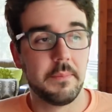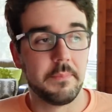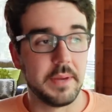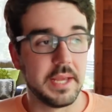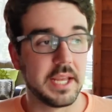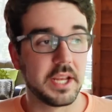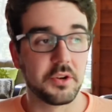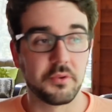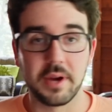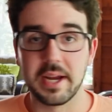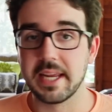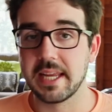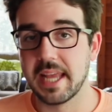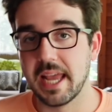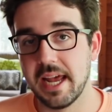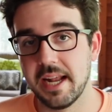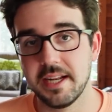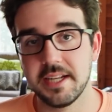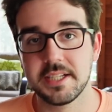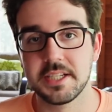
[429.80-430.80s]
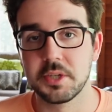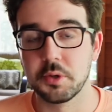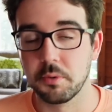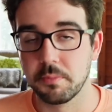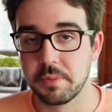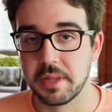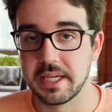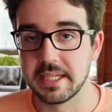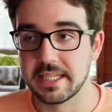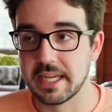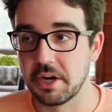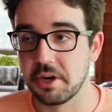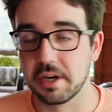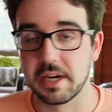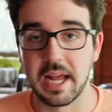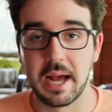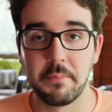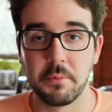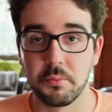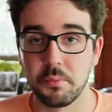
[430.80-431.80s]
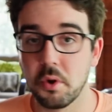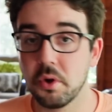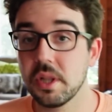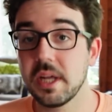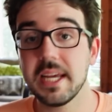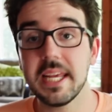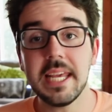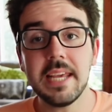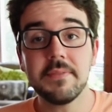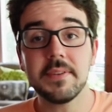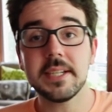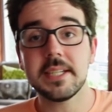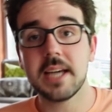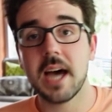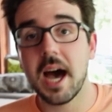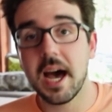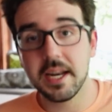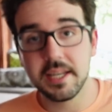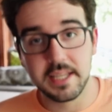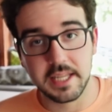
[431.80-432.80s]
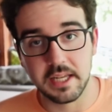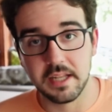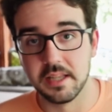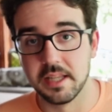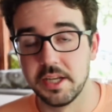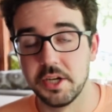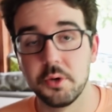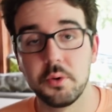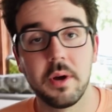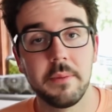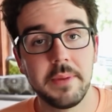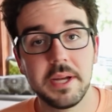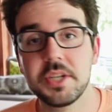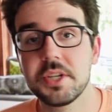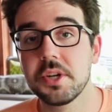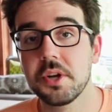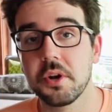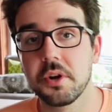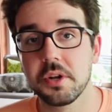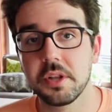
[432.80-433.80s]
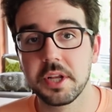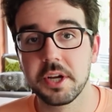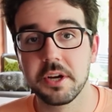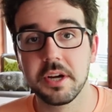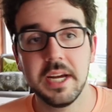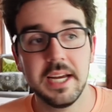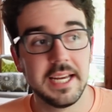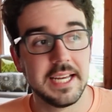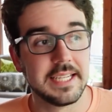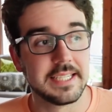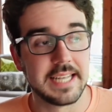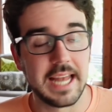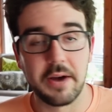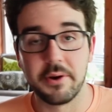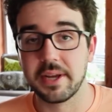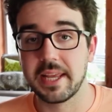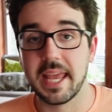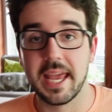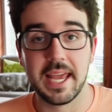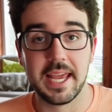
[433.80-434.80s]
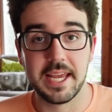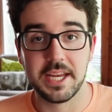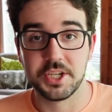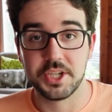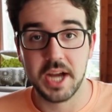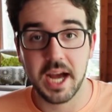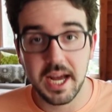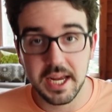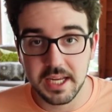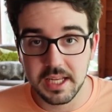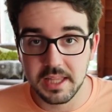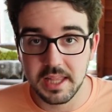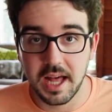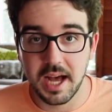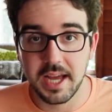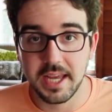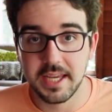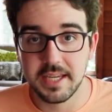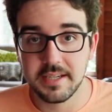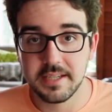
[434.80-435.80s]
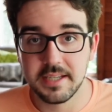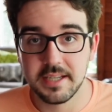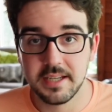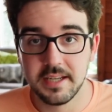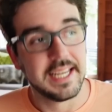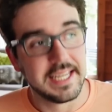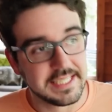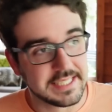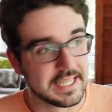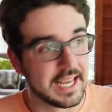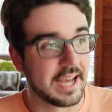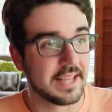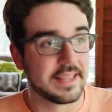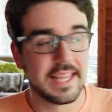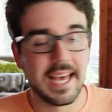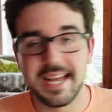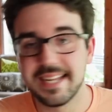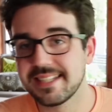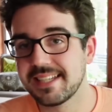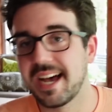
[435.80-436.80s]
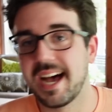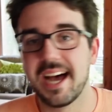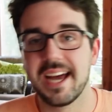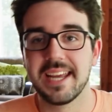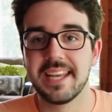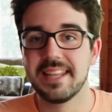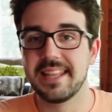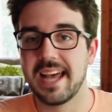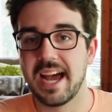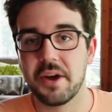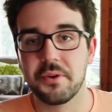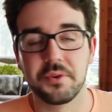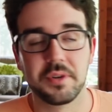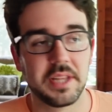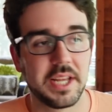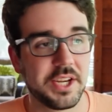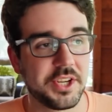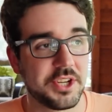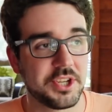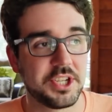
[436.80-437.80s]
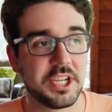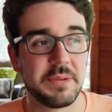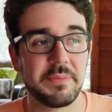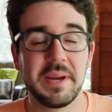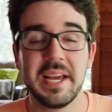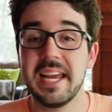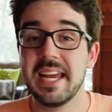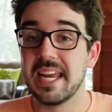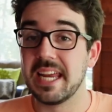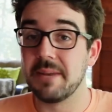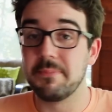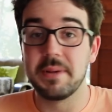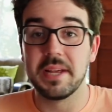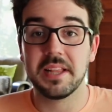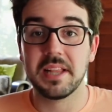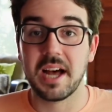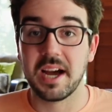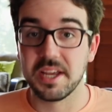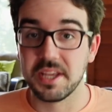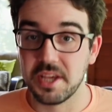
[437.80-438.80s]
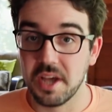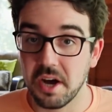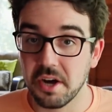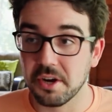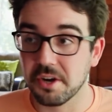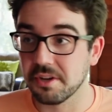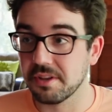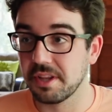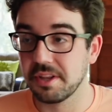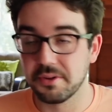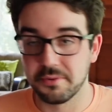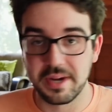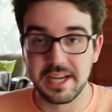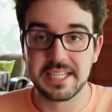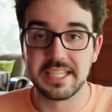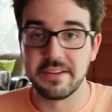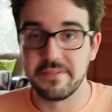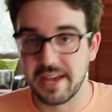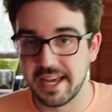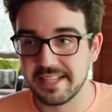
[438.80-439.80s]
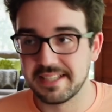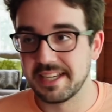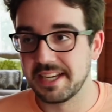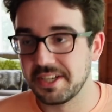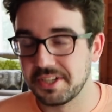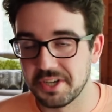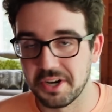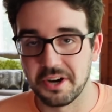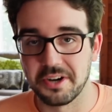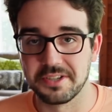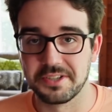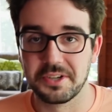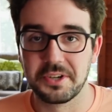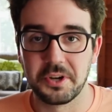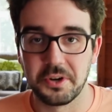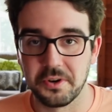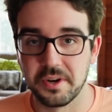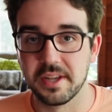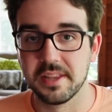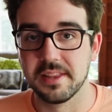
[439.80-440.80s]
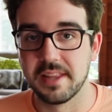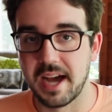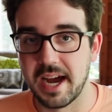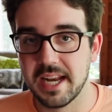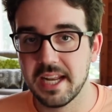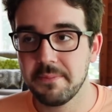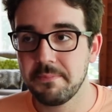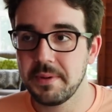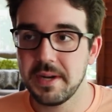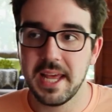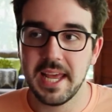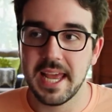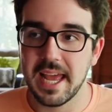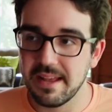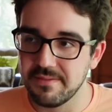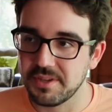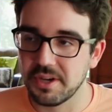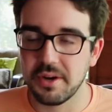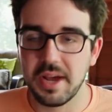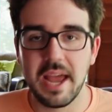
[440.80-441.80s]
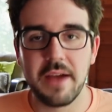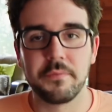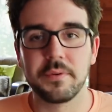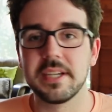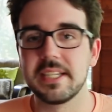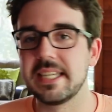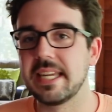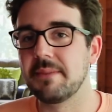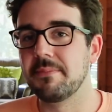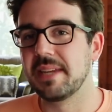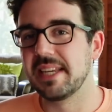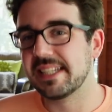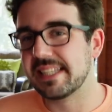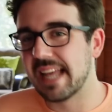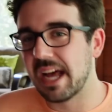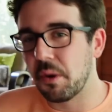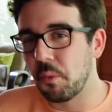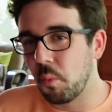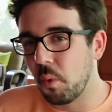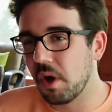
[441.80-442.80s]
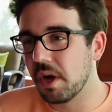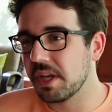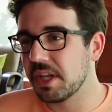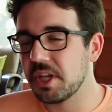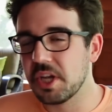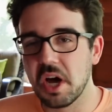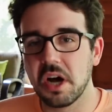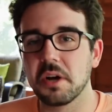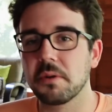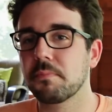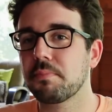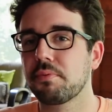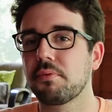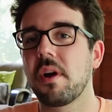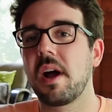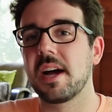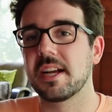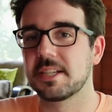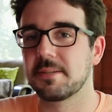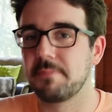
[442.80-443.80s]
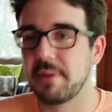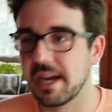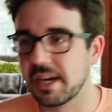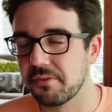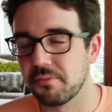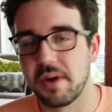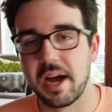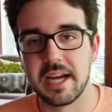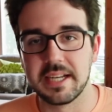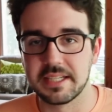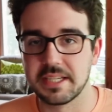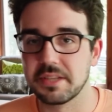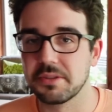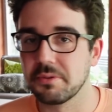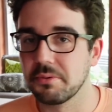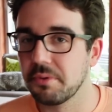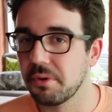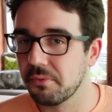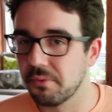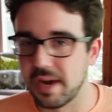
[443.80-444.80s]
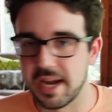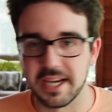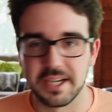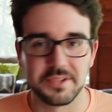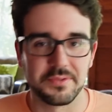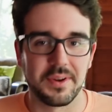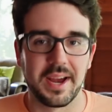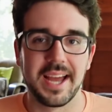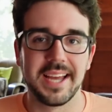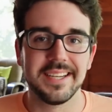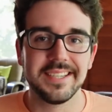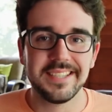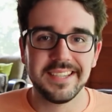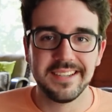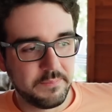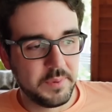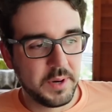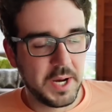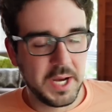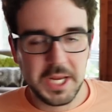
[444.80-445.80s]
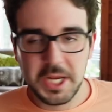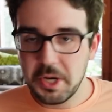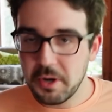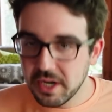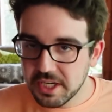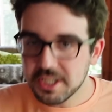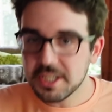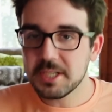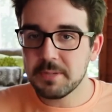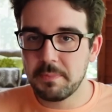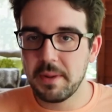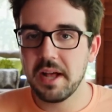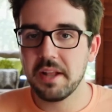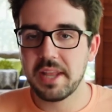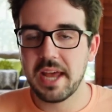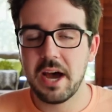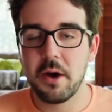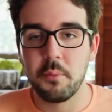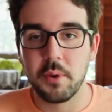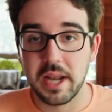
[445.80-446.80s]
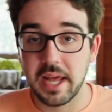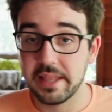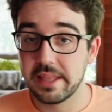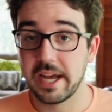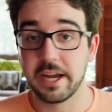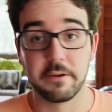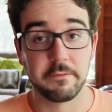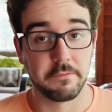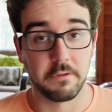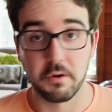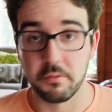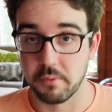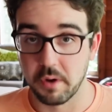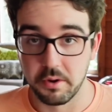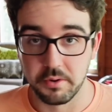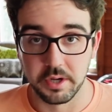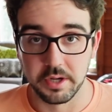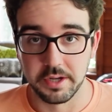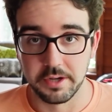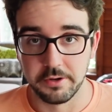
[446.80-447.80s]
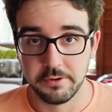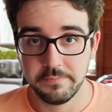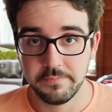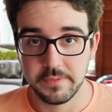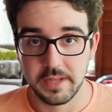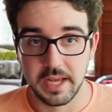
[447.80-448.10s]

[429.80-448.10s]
being great candidates to replace Eric Almirola. Even Todd Gilliland, who I mentioned earlier, is now a KHI client. He's got that tie-in, that relationship. He'd be a lot younger than the rest of SHR's current lineup, but hey, every team needs that one young prospect rising through the ranks, right? But I just spelled out what I'd like Front Row to do.